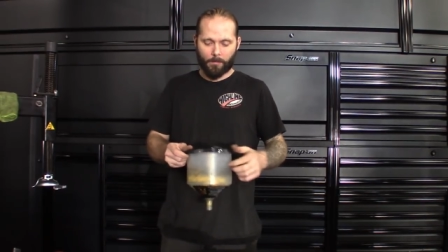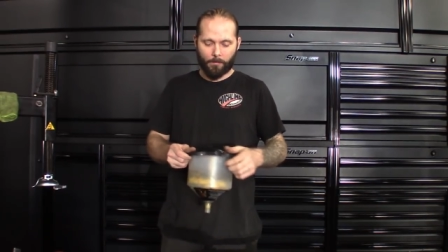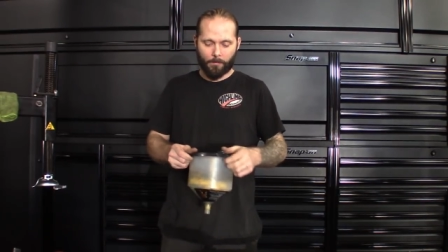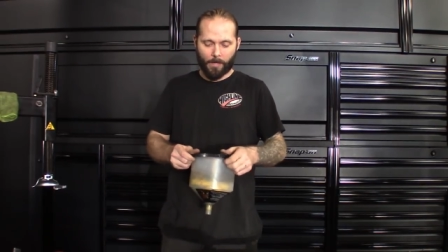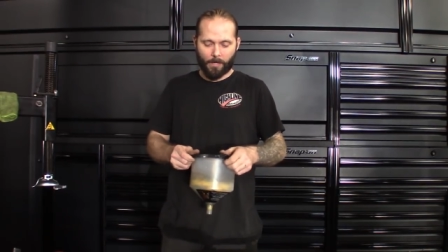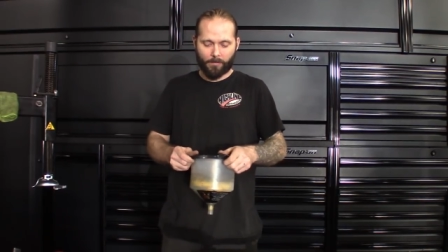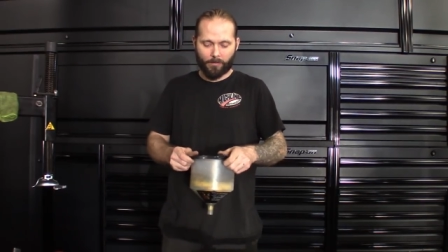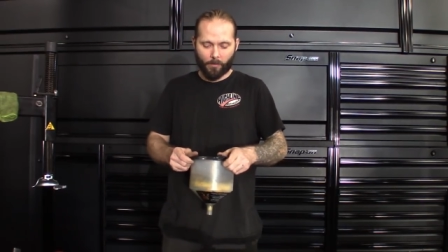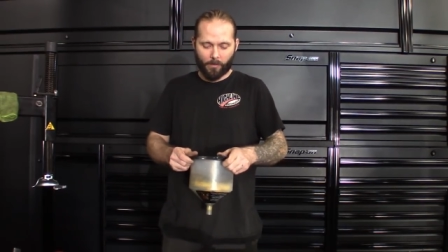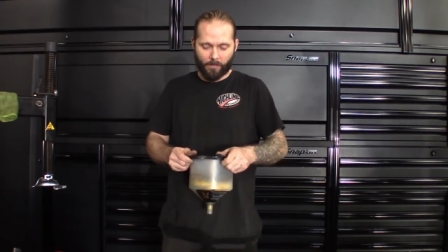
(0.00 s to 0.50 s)

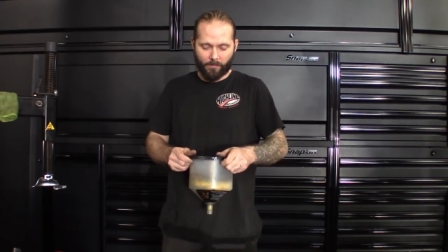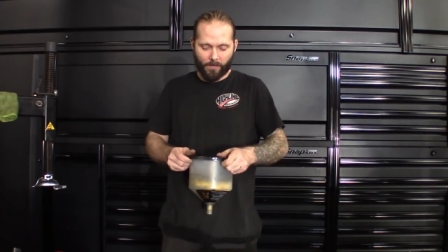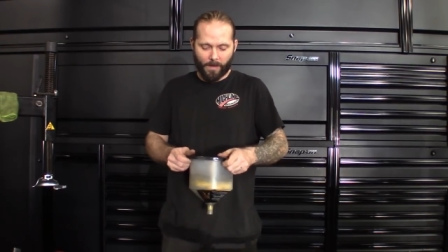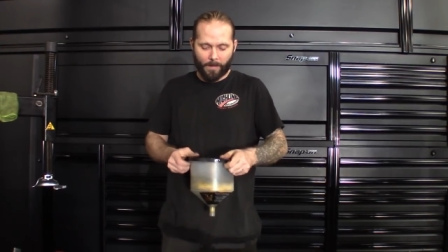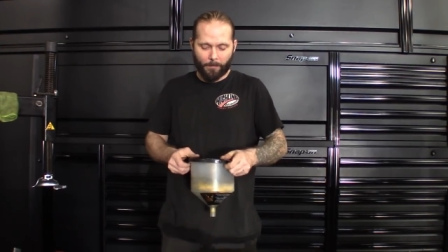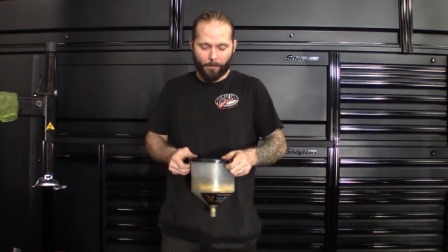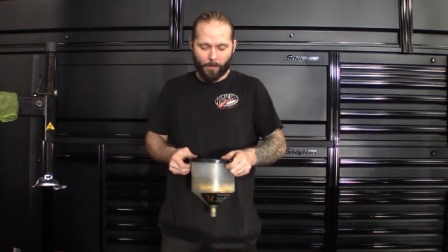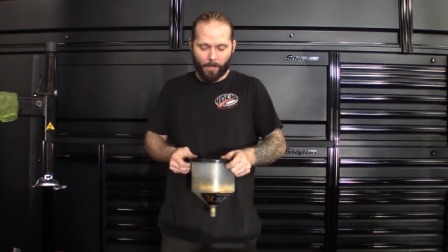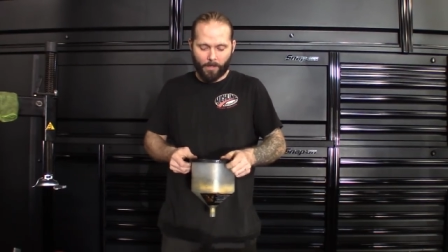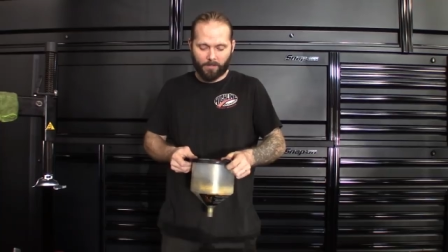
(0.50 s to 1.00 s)
About
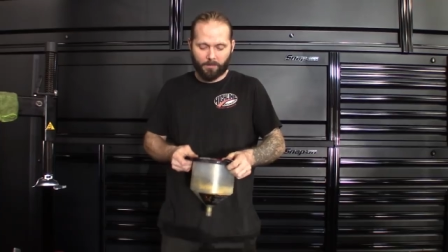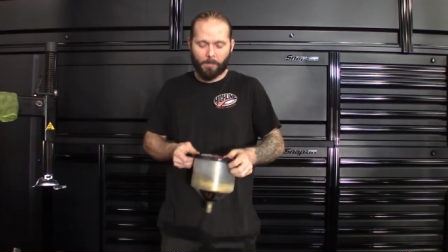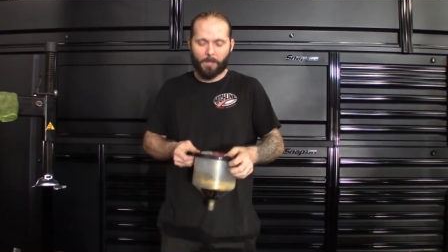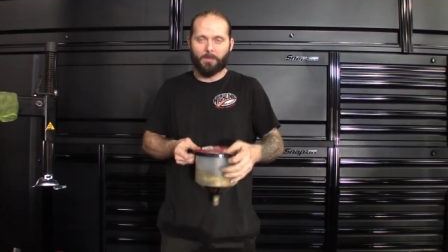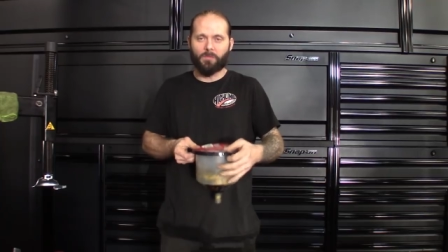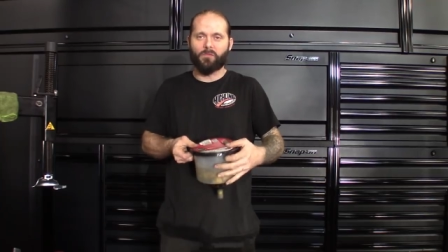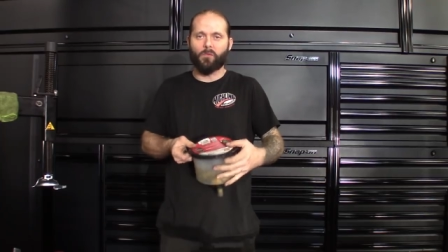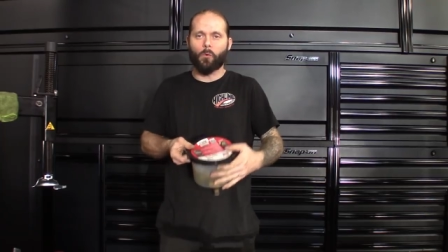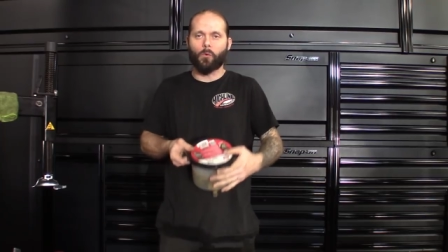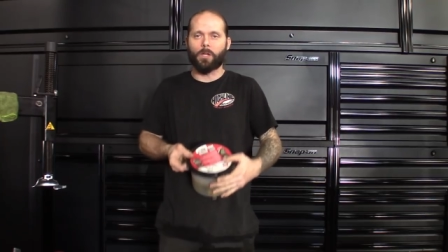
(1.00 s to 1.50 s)
35 bucks,
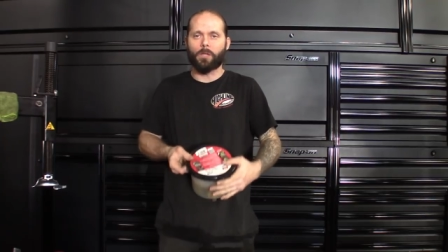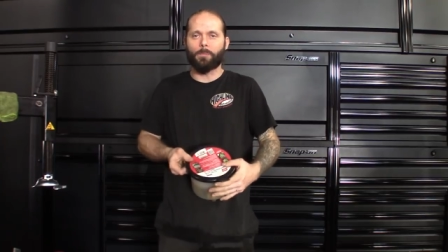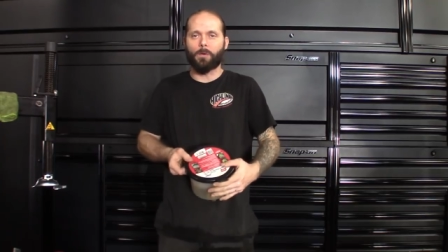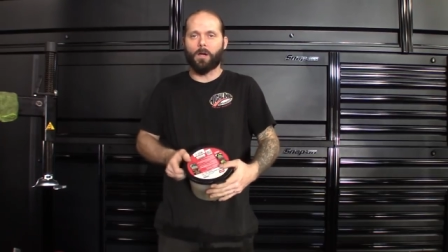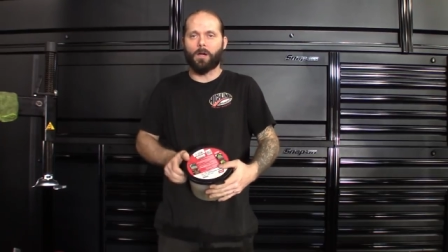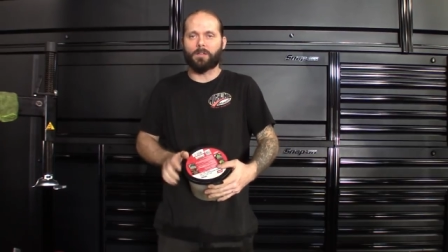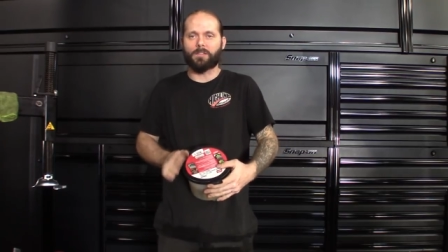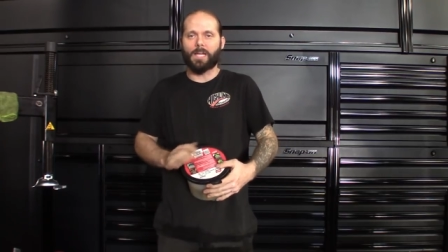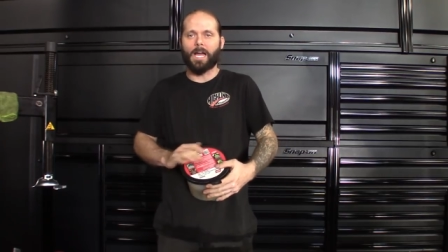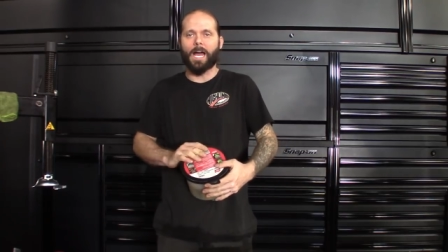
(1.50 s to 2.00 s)
maybe 40
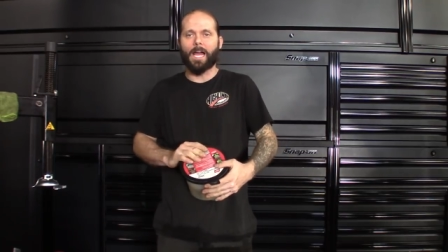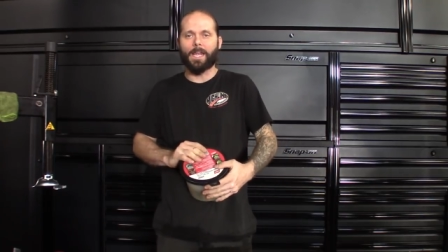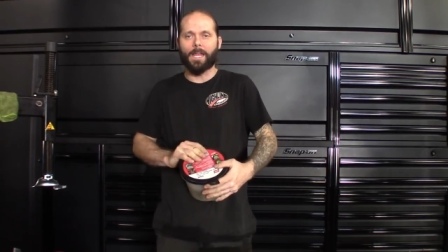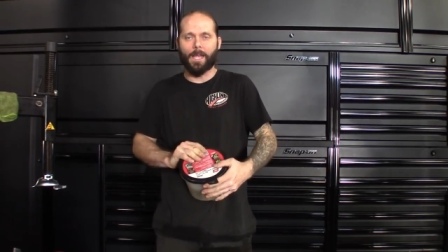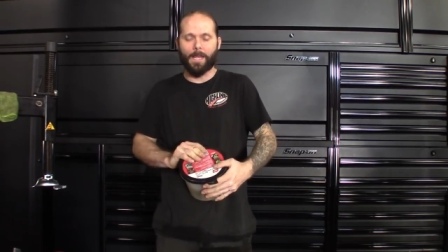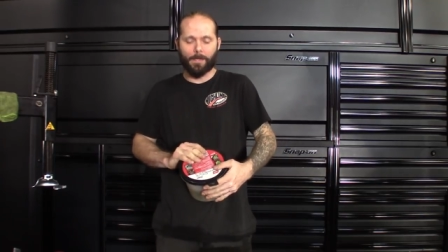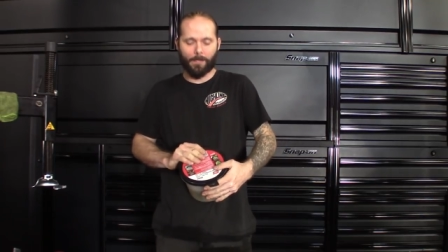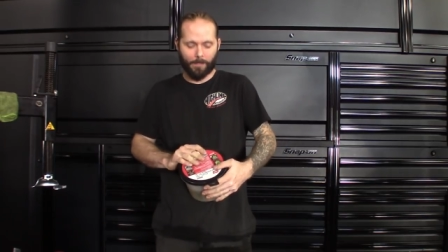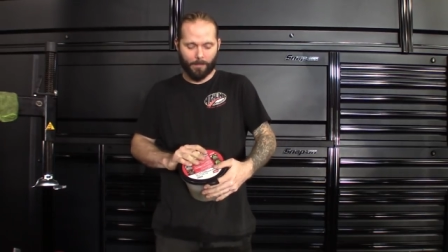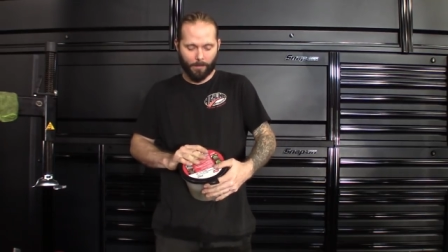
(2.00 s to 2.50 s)
bucks high
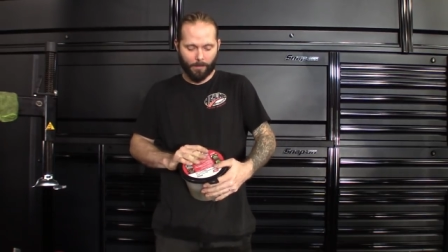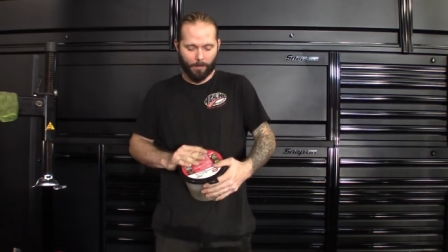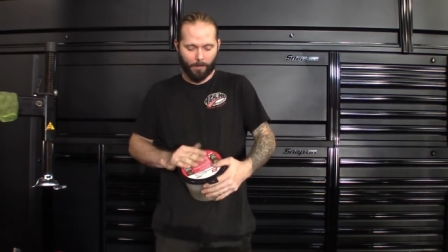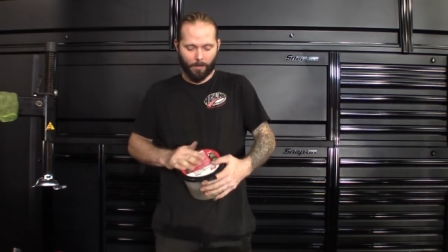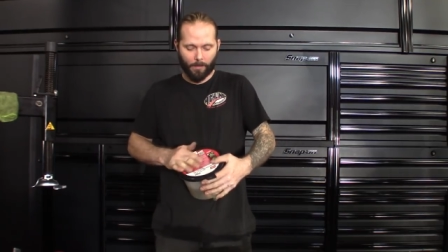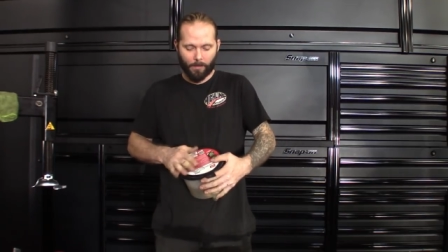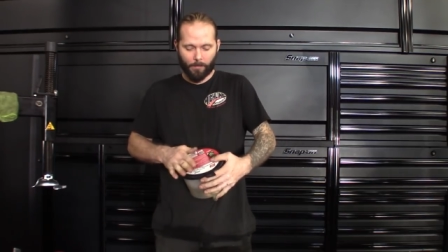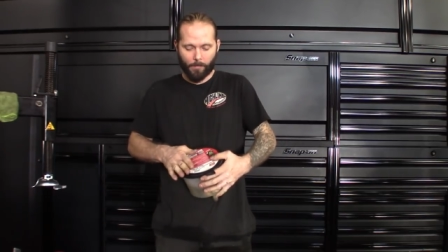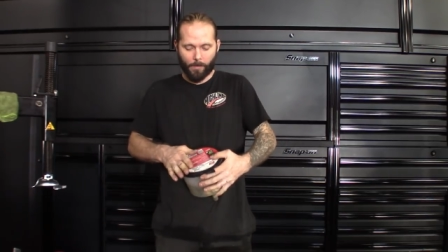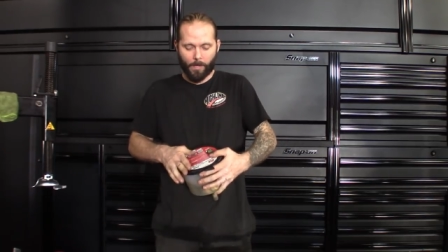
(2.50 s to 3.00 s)
end,
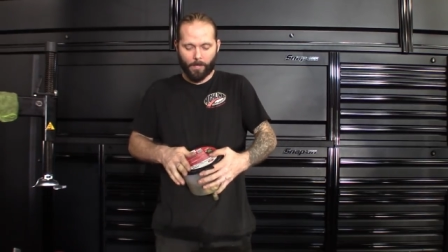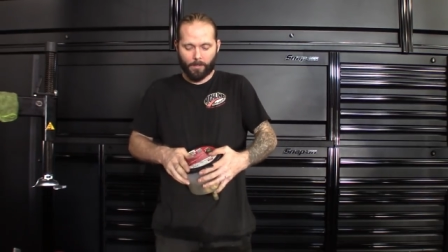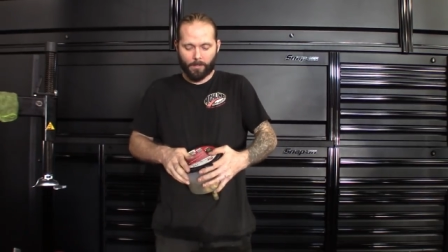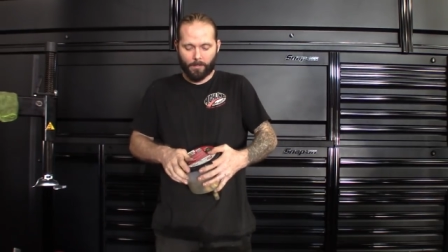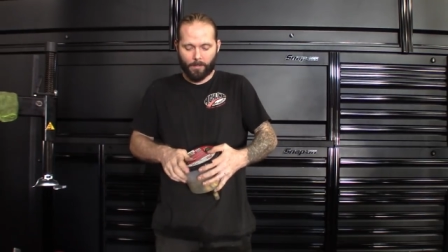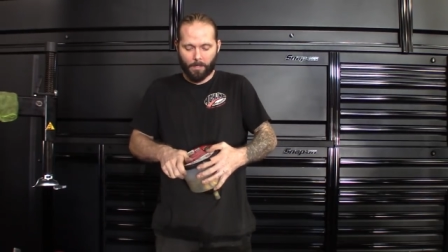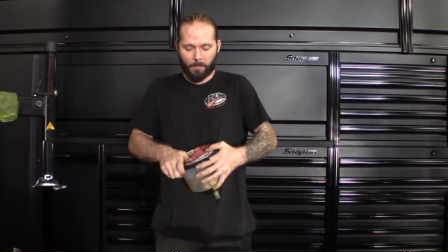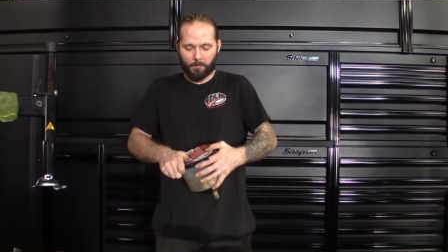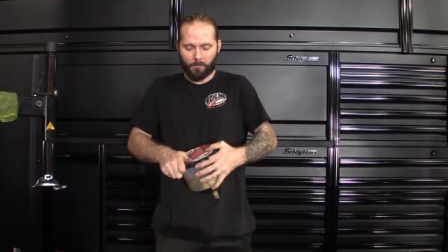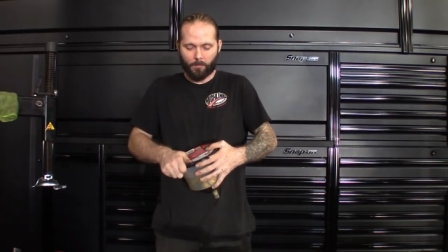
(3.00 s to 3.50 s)
but
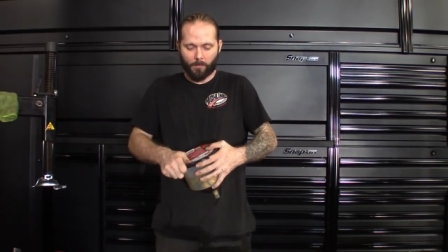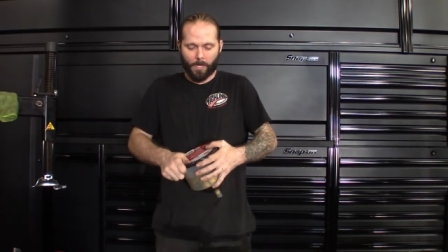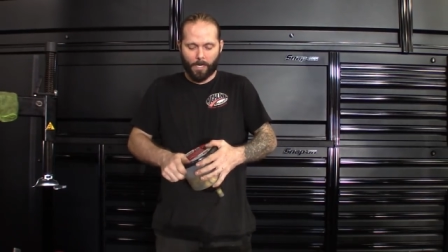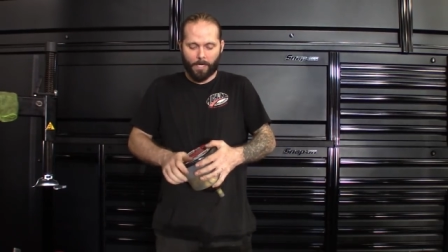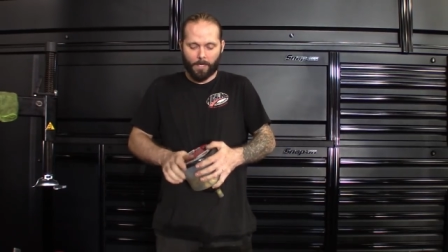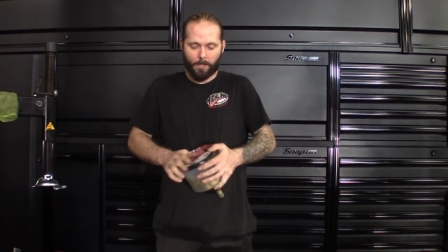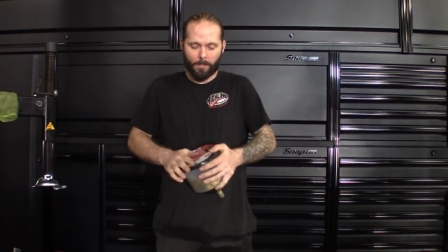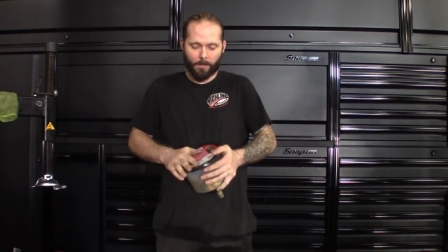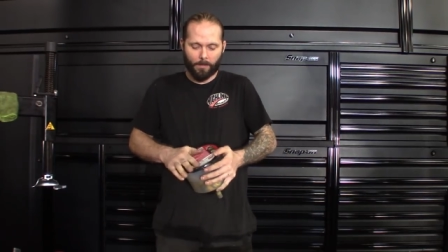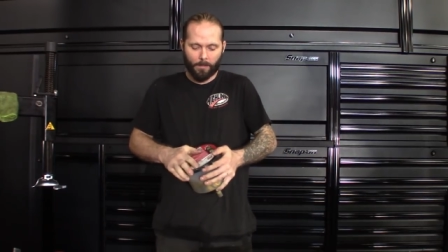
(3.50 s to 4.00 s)
comes great.